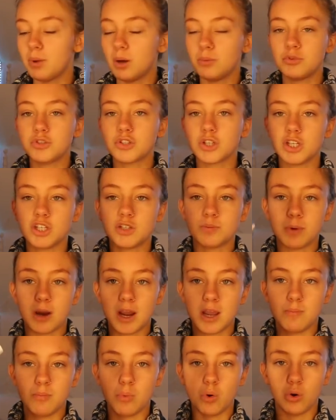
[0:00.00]
But I'm just gonna
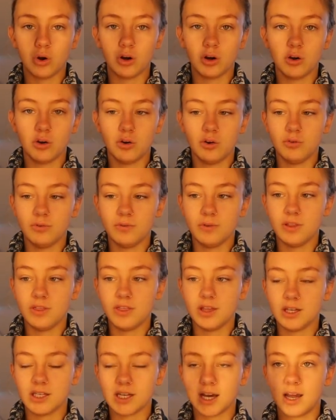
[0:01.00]
spray more of
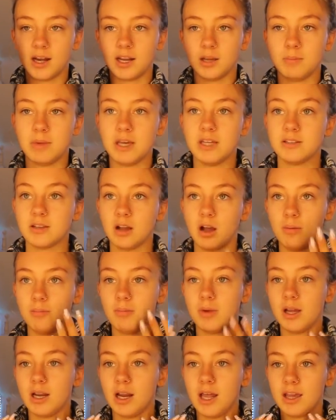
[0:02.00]
the tanning mist on
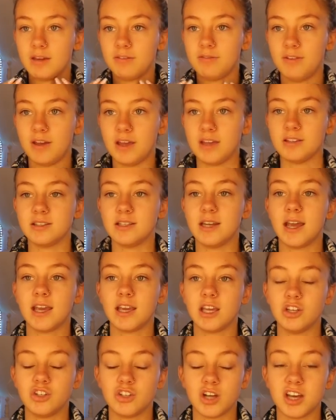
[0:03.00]
my like face,
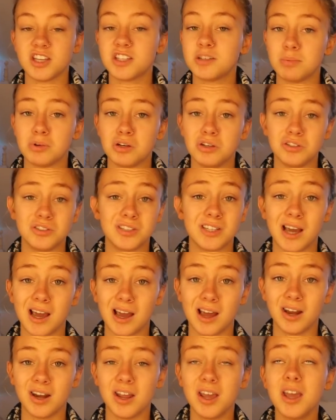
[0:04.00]
neck and chest, because
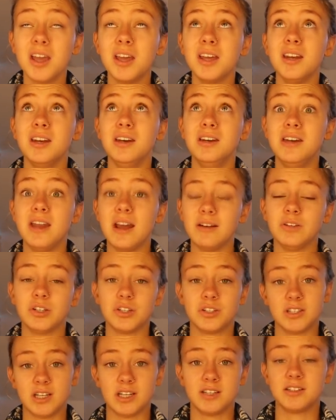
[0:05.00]
tan never
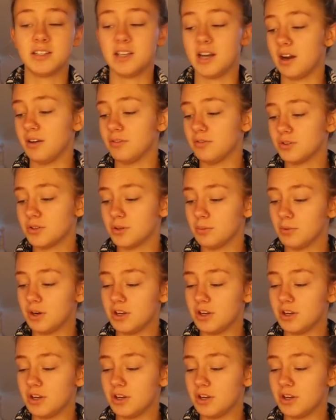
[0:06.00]
sticks to there for some